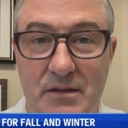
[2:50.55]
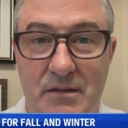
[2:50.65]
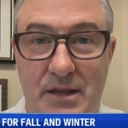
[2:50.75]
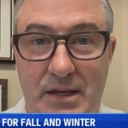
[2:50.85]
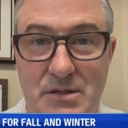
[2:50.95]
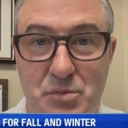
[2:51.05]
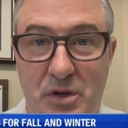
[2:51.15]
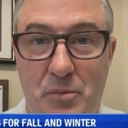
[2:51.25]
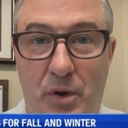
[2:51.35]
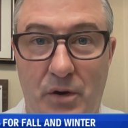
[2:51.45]
that has been
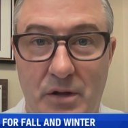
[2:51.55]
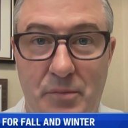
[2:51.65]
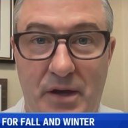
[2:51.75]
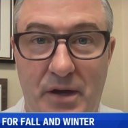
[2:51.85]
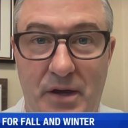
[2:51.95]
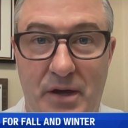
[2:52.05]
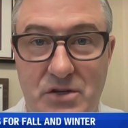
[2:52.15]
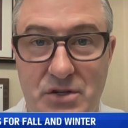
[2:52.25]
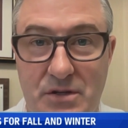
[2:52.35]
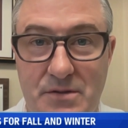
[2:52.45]
imparted by
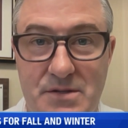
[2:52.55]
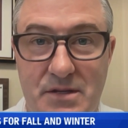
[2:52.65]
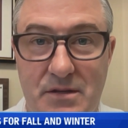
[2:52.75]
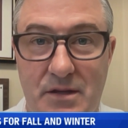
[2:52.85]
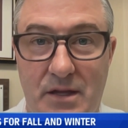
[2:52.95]
infections and,